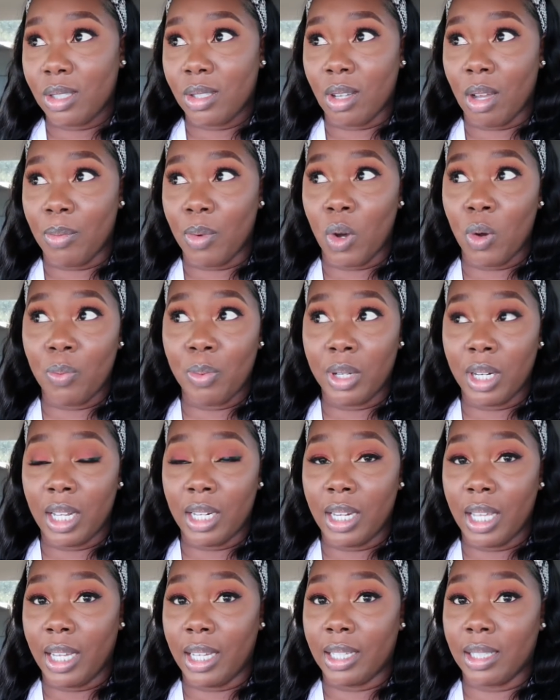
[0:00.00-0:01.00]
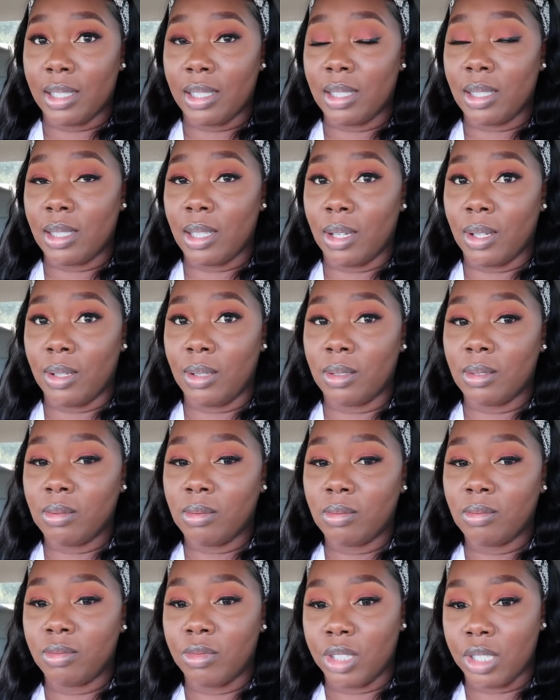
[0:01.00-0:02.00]
so I'm hoping that they can still
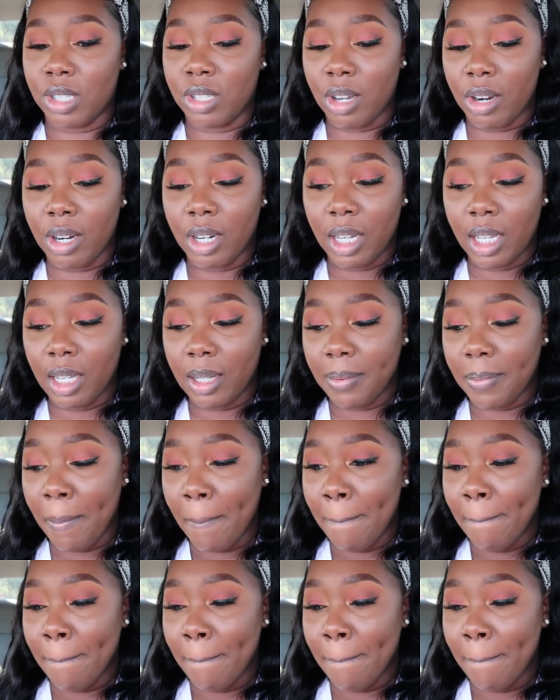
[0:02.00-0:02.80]
return it.